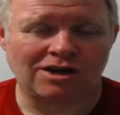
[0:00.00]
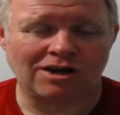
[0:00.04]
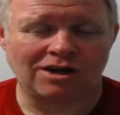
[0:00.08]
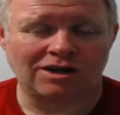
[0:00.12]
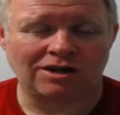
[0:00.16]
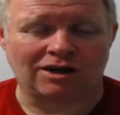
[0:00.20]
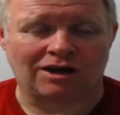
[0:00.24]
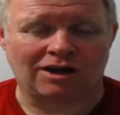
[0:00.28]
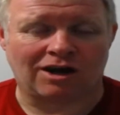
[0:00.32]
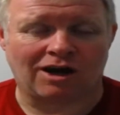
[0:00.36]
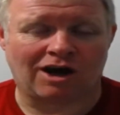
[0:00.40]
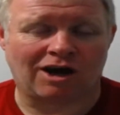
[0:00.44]

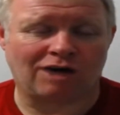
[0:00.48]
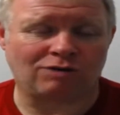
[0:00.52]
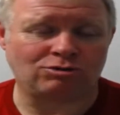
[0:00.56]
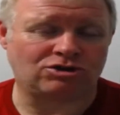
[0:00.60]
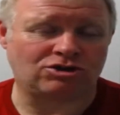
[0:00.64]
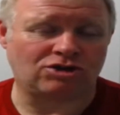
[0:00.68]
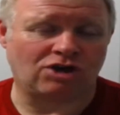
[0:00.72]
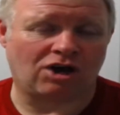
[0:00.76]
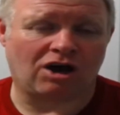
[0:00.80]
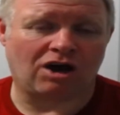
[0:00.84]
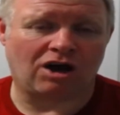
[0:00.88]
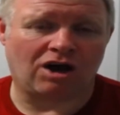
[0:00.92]
You know,
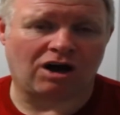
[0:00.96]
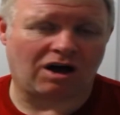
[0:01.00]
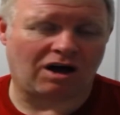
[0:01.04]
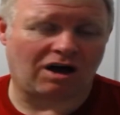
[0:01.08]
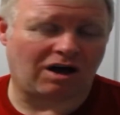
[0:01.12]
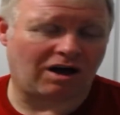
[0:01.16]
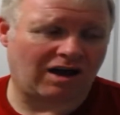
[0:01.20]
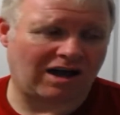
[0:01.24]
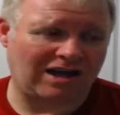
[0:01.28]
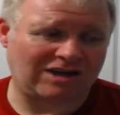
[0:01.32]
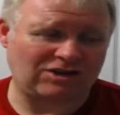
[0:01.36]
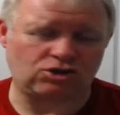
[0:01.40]
so
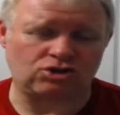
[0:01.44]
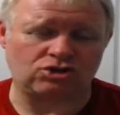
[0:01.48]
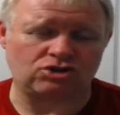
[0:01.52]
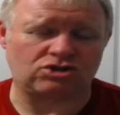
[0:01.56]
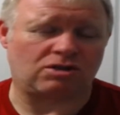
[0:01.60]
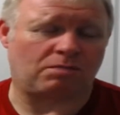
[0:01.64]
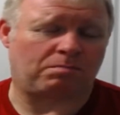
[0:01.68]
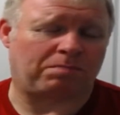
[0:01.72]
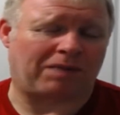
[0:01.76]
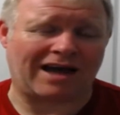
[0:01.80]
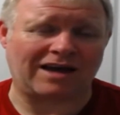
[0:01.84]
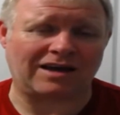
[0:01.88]
it's just a
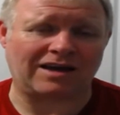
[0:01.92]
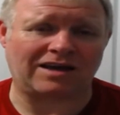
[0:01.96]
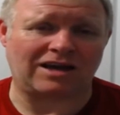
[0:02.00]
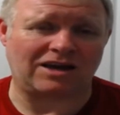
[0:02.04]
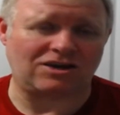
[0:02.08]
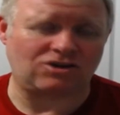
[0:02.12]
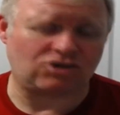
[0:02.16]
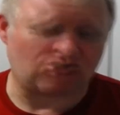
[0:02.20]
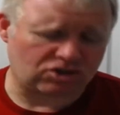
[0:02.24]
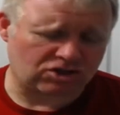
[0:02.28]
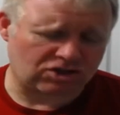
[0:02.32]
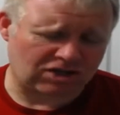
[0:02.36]
blanket. It's
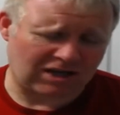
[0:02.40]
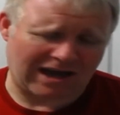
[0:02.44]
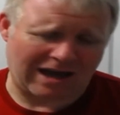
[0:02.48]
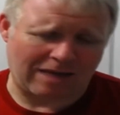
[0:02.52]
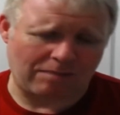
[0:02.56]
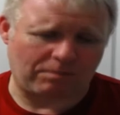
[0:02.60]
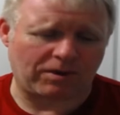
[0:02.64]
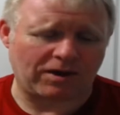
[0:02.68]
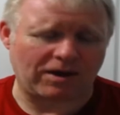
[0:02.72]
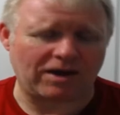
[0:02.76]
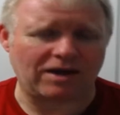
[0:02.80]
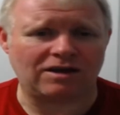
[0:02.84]
just to get,
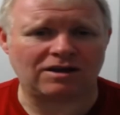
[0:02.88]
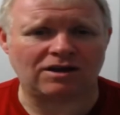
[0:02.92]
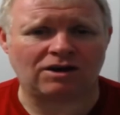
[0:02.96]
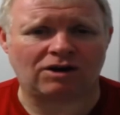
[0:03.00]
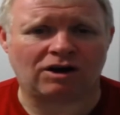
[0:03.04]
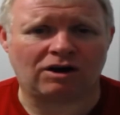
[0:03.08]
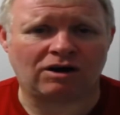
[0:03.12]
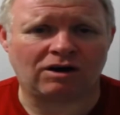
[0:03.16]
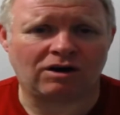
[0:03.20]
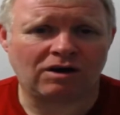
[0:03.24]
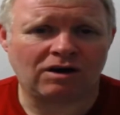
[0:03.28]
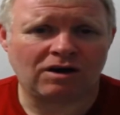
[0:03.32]
you
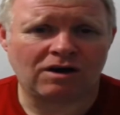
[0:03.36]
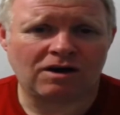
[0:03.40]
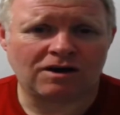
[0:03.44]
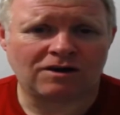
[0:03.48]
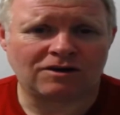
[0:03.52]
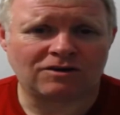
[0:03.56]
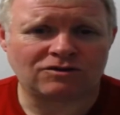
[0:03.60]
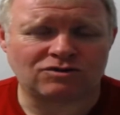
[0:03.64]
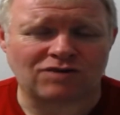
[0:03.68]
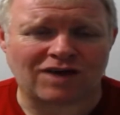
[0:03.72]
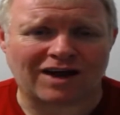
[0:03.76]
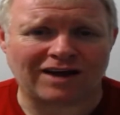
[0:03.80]
know,
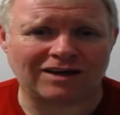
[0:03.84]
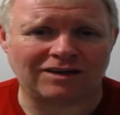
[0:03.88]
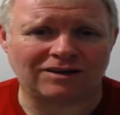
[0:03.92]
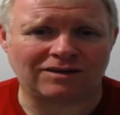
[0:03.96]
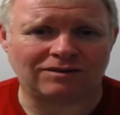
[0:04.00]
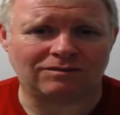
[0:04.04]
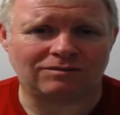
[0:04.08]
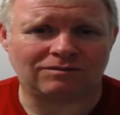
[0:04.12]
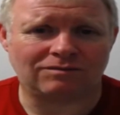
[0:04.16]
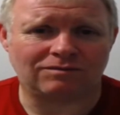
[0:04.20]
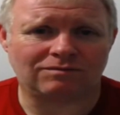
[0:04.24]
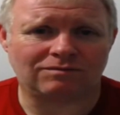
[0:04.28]
try and
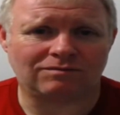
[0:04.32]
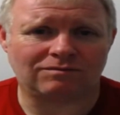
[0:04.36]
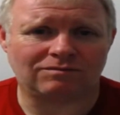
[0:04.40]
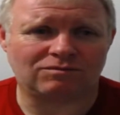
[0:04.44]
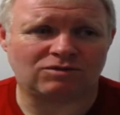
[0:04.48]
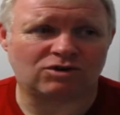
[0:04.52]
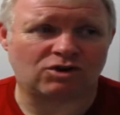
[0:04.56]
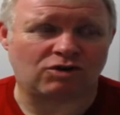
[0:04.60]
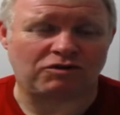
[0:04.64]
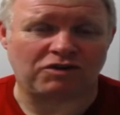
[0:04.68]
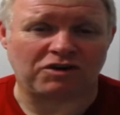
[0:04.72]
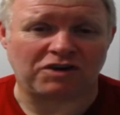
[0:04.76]

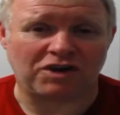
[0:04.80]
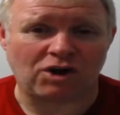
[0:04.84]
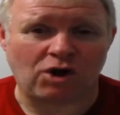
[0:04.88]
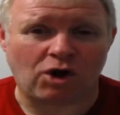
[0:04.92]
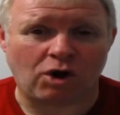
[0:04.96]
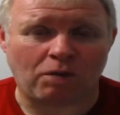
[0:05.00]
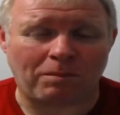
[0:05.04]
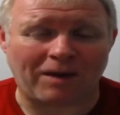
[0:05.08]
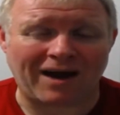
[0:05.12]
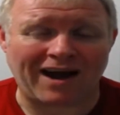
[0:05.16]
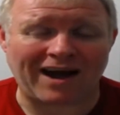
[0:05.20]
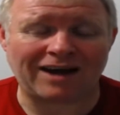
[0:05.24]
cover your own
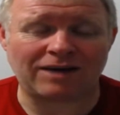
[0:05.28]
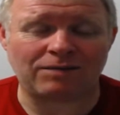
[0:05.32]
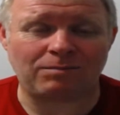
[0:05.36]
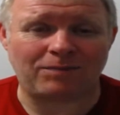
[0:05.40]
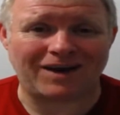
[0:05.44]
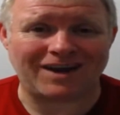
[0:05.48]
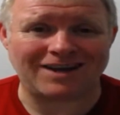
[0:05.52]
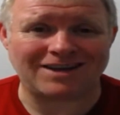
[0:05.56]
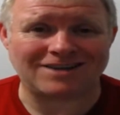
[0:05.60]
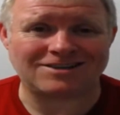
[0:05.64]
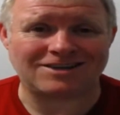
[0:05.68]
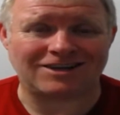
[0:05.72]
back,
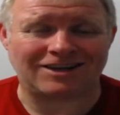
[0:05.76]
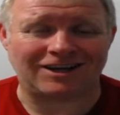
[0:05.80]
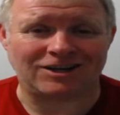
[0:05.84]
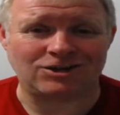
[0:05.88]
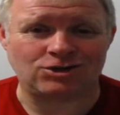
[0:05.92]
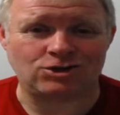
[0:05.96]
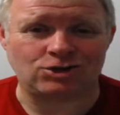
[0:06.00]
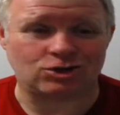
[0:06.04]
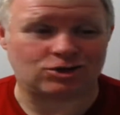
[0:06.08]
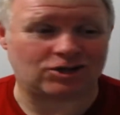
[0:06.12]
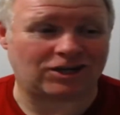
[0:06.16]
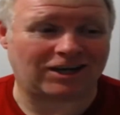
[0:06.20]
basically,
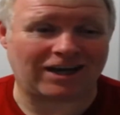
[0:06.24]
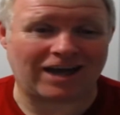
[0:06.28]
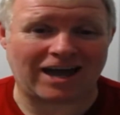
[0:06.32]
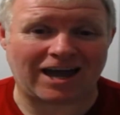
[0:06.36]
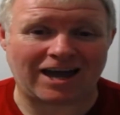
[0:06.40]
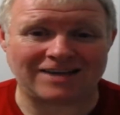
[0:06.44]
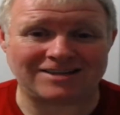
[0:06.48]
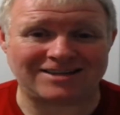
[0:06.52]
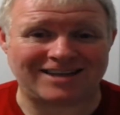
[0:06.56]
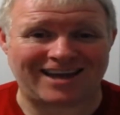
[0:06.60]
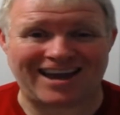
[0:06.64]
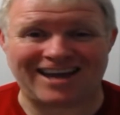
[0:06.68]
just in
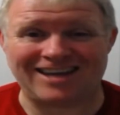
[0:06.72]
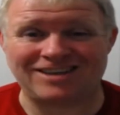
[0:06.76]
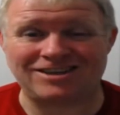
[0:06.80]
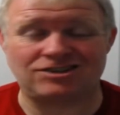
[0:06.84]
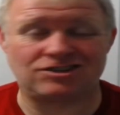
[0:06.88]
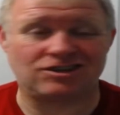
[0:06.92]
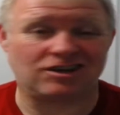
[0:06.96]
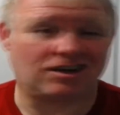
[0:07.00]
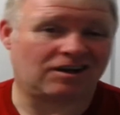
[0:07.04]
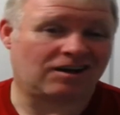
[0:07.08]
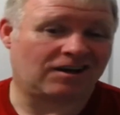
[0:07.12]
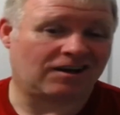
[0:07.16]
case it is,
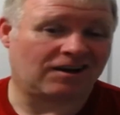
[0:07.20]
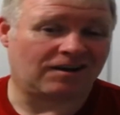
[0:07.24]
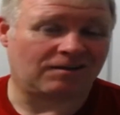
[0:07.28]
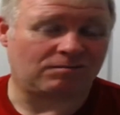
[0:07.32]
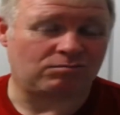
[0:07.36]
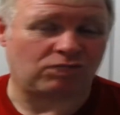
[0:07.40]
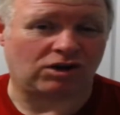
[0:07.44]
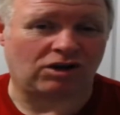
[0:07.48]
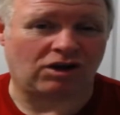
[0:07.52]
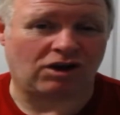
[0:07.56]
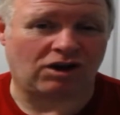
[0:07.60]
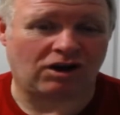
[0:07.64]

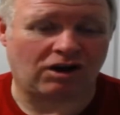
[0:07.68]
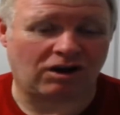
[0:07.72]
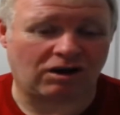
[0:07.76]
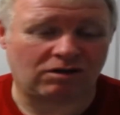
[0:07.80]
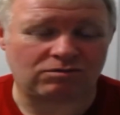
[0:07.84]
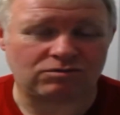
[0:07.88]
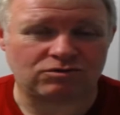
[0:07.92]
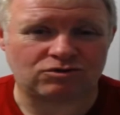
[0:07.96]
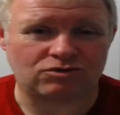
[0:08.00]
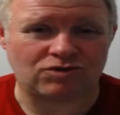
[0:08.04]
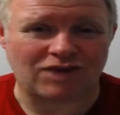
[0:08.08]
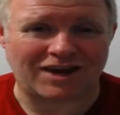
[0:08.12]
you know,
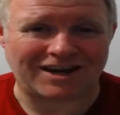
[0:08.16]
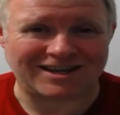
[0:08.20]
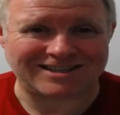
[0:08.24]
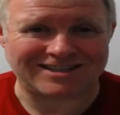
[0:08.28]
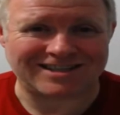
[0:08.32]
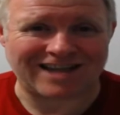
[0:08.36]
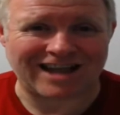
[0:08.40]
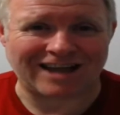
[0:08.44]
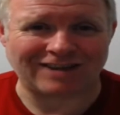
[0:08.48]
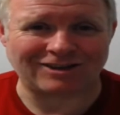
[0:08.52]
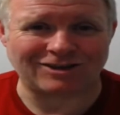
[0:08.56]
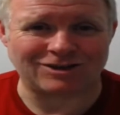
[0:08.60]
trading
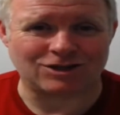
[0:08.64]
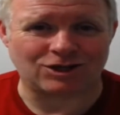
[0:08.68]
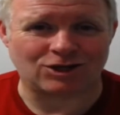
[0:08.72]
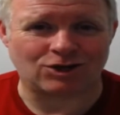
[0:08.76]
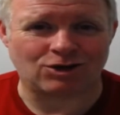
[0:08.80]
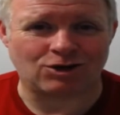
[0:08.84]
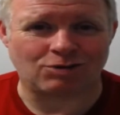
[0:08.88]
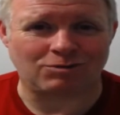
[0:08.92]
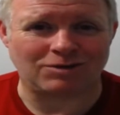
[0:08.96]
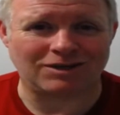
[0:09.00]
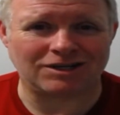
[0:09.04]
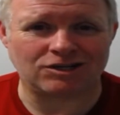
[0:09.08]
standards that
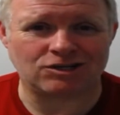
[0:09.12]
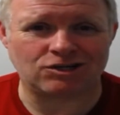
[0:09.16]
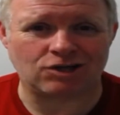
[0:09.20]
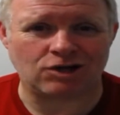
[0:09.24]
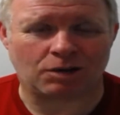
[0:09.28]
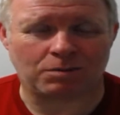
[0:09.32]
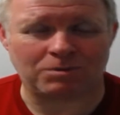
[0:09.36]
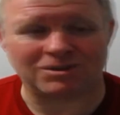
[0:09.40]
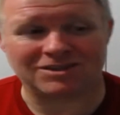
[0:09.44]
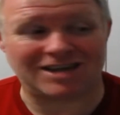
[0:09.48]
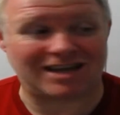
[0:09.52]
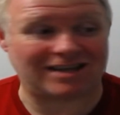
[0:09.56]
come in your shop
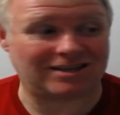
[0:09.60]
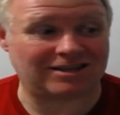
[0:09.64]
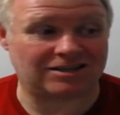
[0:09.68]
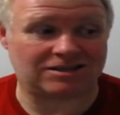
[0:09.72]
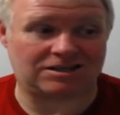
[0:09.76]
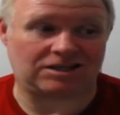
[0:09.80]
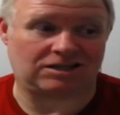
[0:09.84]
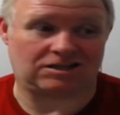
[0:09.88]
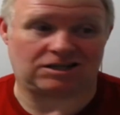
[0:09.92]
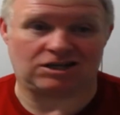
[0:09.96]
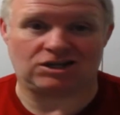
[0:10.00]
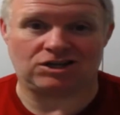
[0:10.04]
and send a
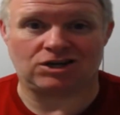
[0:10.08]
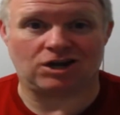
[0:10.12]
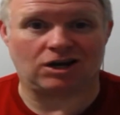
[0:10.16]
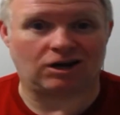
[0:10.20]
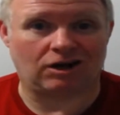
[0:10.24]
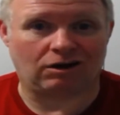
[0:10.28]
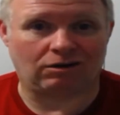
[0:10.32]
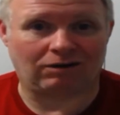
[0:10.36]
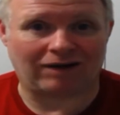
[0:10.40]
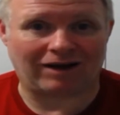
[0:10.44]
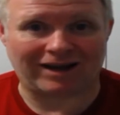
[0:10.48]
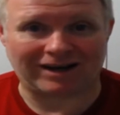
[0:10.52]

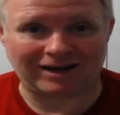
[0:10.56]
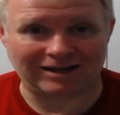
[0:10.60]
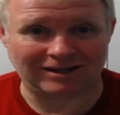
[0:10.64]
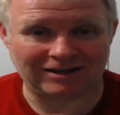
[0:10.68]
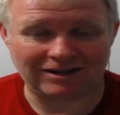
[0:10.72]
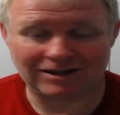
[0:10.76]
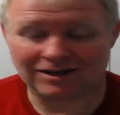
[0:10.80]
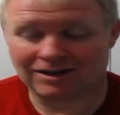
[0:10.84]
16-year-old lad in.